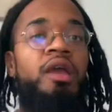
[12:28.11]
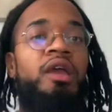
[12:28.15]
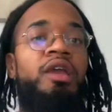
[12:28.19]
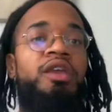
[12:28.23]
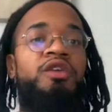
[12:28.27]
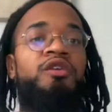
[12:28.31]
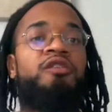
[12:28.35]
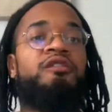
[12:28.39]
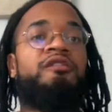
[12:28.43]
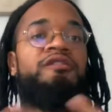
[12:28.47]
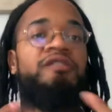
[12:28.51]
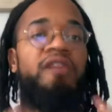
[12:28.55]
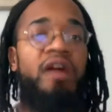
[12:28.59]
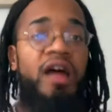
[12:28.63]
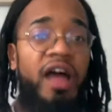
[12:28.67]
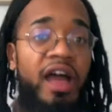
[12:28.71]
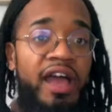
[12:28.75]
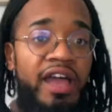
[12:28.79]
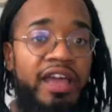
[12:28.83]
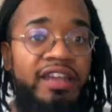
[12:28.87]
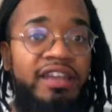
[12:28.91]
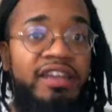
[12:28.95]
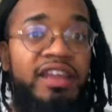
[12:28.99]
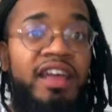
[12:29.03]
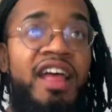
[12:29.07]
you'll
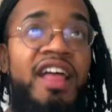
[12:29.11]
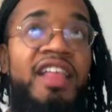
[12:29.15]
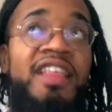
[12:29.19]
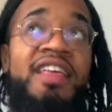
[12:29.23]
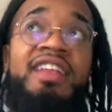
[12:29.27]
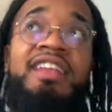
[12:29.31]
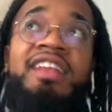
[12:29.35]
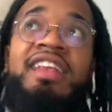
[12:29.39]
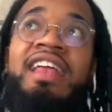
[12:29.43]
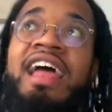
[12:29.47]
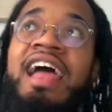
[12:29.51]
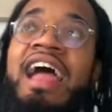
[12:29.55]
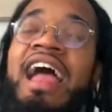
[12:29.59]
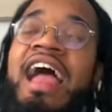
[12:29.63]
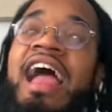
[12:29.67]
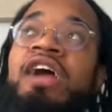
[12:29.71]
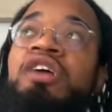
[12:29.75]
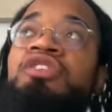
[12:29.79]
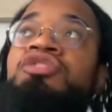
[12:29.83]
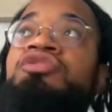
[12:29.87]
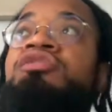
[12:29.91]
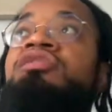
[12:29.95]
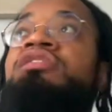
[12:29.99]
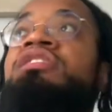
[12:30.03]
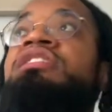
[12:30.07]
find that it
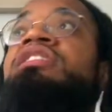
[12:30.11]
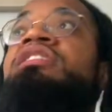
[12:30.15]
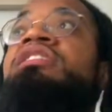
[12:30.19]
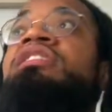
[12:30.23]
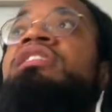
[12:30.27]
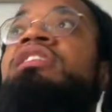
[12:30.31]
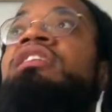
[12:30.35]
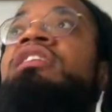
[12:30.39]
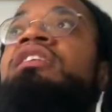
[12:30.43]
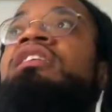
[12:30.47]
actually